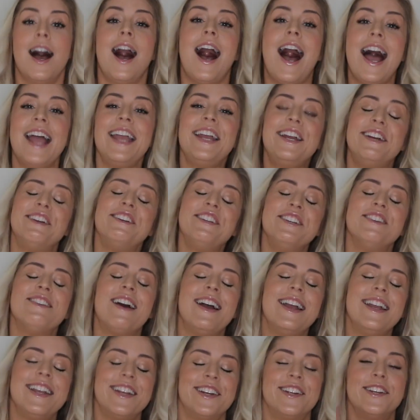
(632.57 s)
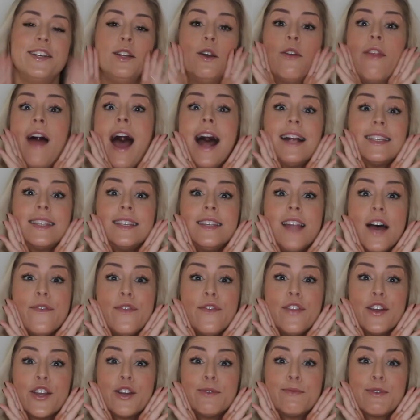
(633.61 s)
I hear you, I hear you. That's enough
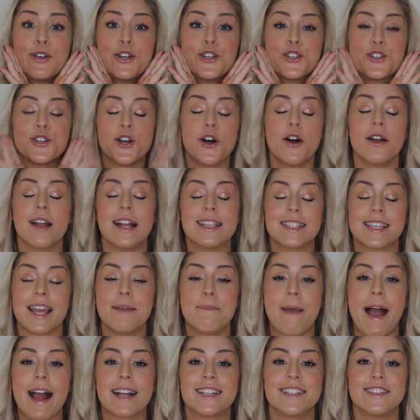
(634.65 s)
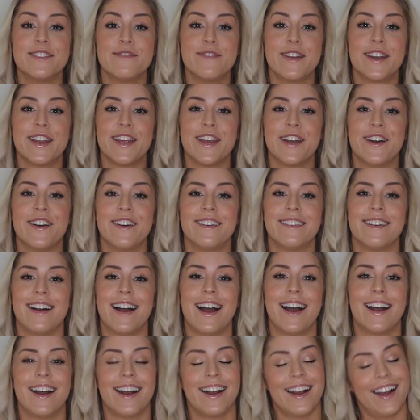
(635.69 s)
of the commercial. Let's get back to the video.
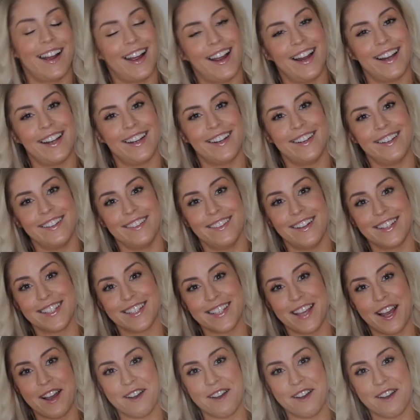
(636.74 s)
I hear you, let's